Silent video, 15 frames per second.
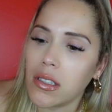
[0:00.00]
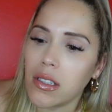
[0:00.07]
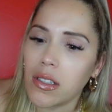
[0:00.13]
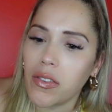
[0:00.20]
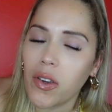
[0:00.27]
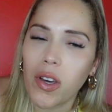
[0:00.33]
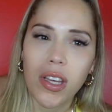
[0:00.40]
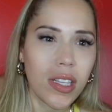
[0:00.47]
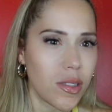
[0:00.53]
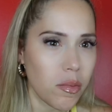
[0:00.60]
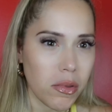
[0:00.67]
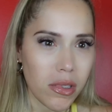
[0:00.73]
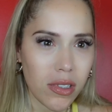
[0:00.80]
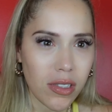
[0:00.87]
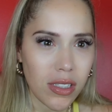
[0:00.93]
If your
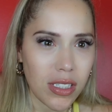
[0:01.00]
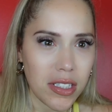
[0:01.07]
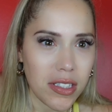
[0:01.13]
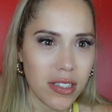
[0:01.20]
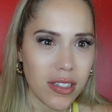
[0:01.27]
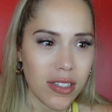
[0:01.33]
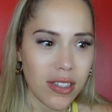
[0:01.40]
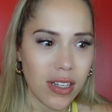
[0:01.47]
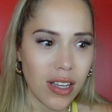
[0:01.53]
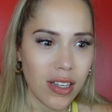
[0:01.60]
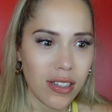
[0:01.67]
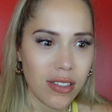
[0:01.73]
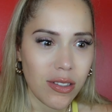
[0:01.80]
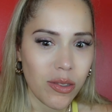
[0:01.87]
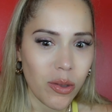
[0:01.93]
husband is dead,
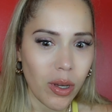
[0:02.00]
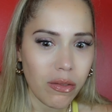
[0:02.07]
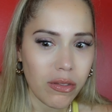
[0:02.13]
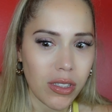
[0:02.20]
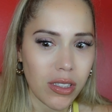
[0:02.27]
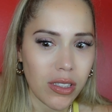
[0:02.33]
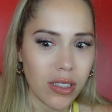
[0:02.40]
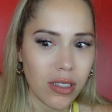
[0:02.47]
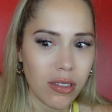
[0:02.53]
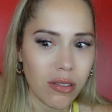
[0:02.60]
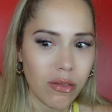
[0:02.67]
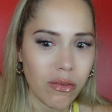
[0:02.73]
do you have to